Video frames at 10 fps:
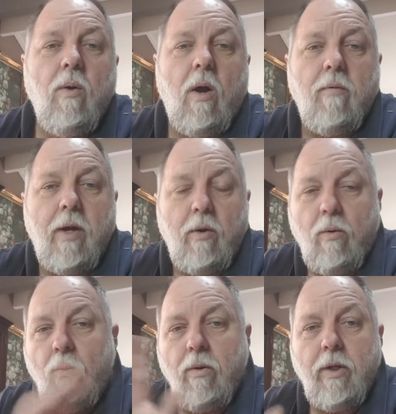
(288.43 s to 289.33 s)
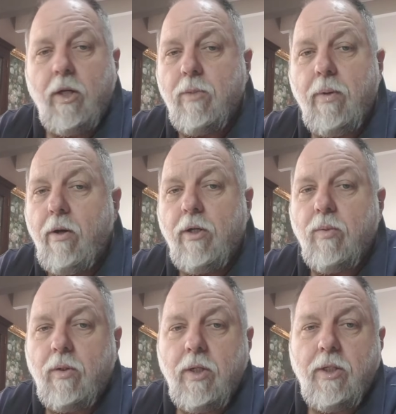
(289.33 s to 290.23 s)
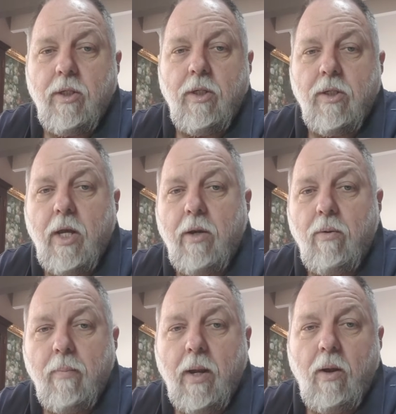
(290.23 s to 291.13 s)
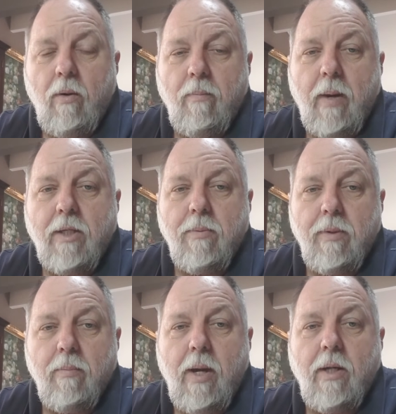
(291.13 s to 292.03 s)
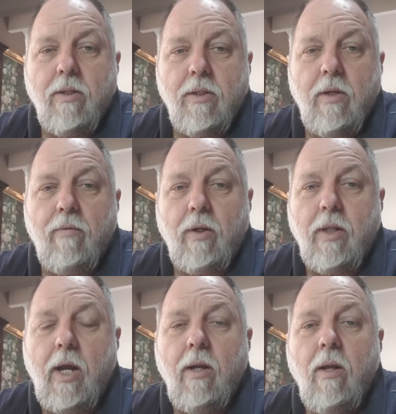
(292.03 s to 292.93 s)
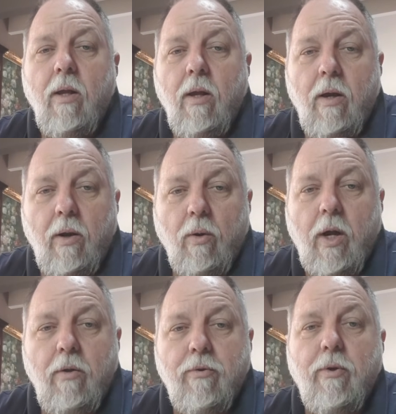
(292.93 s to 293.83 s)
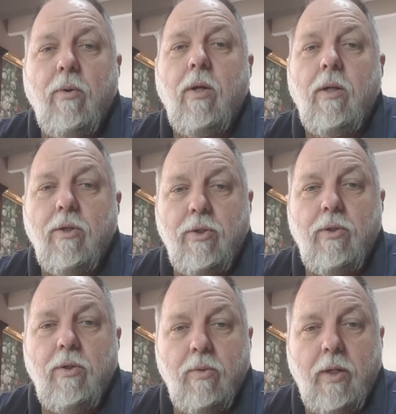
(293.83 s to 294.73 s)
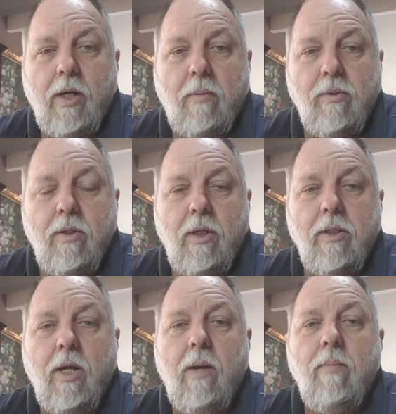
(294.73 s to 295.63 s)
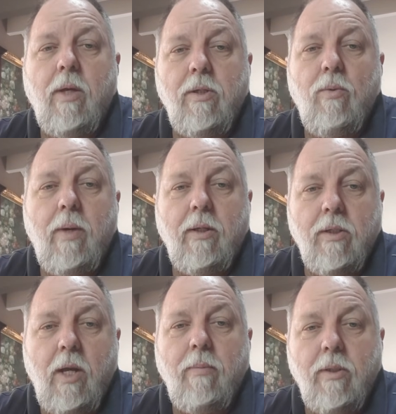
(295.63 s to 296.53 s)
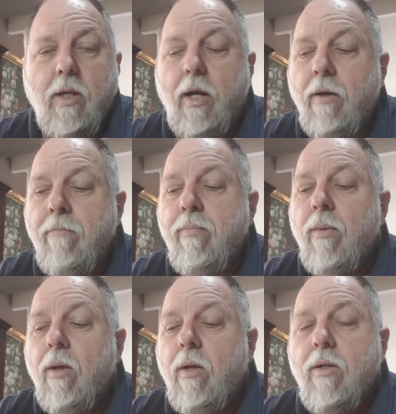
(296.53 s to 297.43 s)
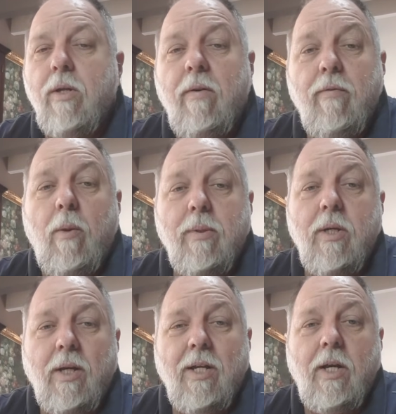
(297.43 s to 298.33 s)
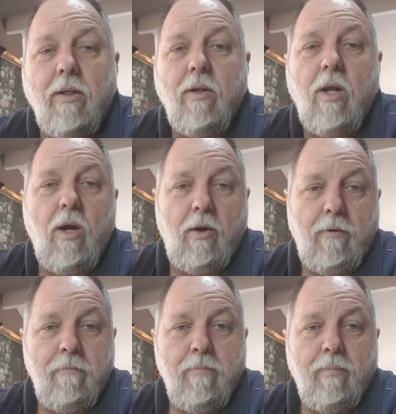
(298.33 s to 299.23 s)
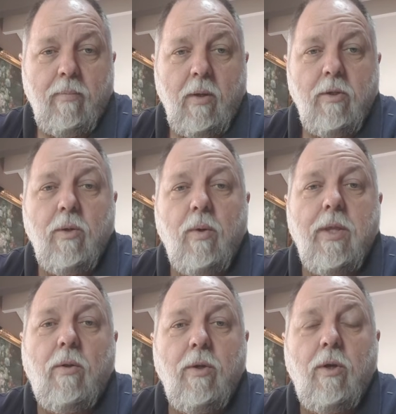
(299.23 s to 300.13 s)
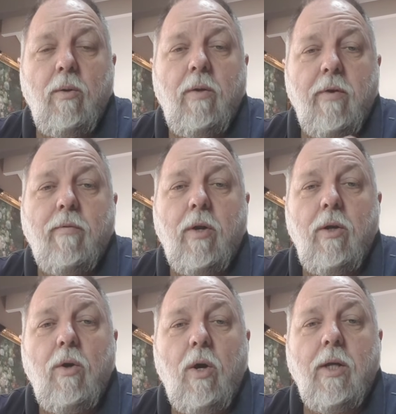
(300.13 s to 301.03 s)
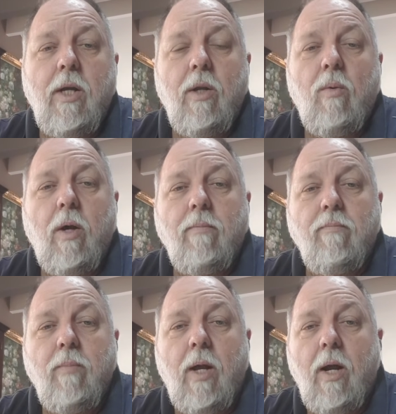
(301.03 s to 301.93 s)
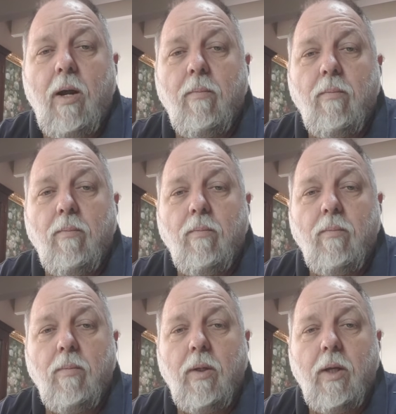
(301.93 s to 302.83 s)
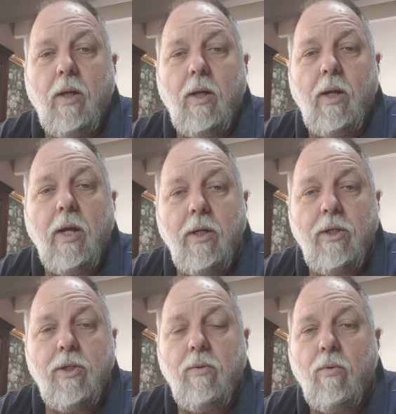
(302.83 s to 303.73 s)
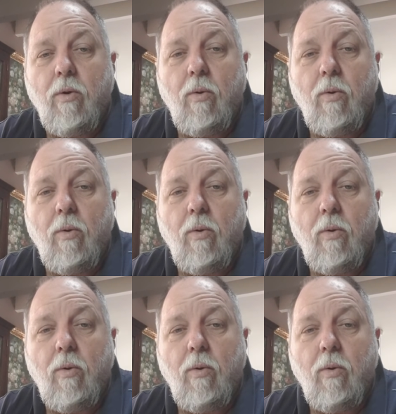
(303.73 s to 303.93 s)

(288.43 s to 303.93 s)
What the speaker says: I've had all the experience with teaching this out on maximum demands and stuff like that, and I'll go through it, and the students, when it comes to the exam, they still make the same mistake. 75% of connected load. So what they'll do, if I've got a 9 kilowatt air conditioner